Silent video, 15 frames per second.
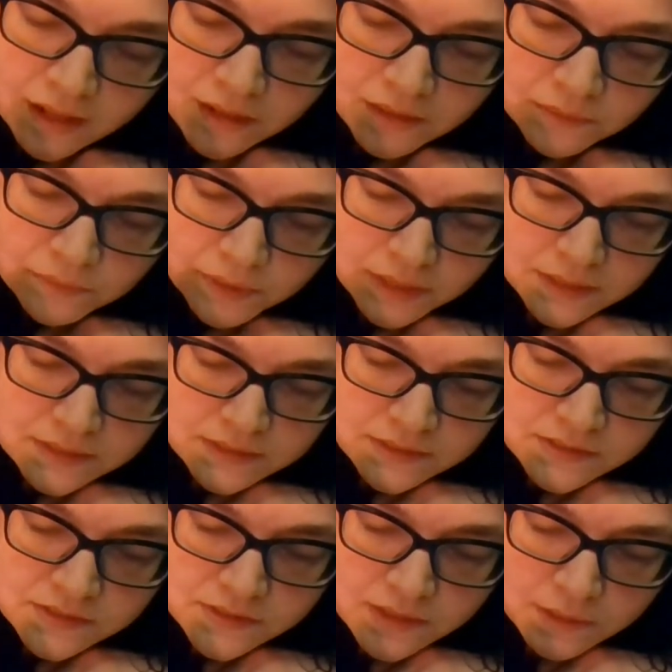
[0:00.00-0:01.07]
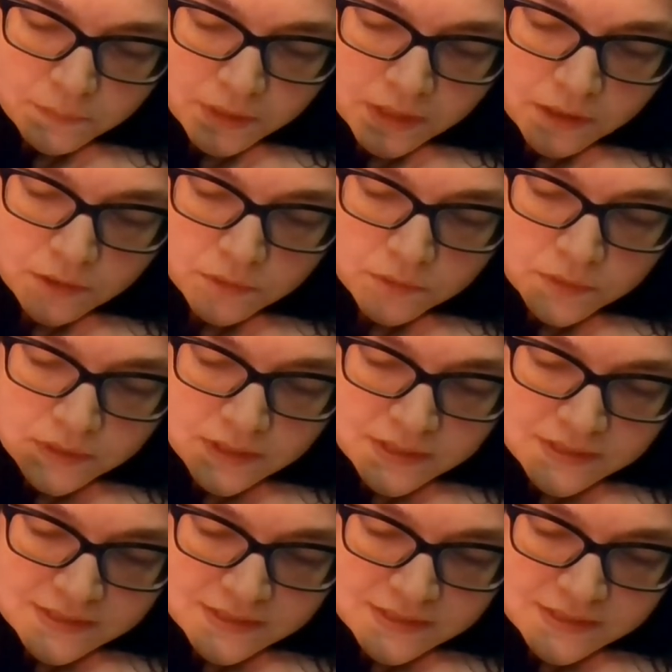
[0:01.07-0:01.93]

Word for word: All right, so then we go